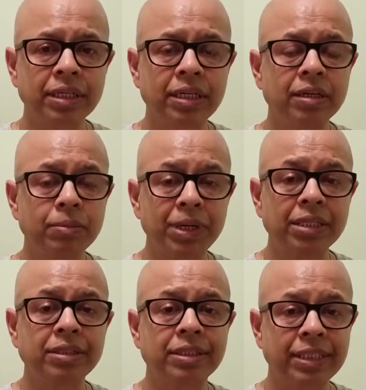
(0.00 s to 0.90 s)
Here the
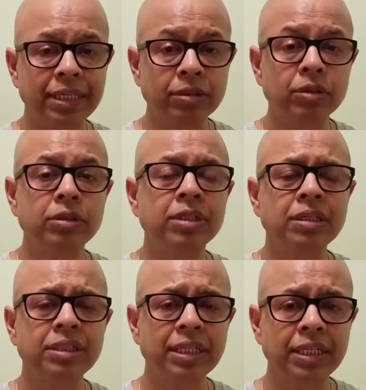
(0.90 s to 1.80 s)
master says,
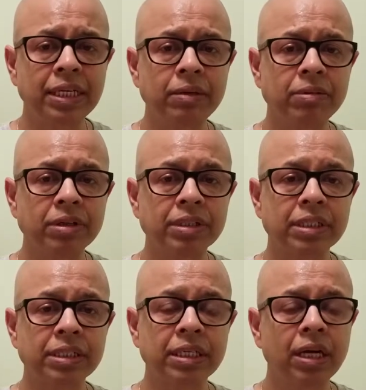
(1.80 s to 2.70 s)
just in 3 verses,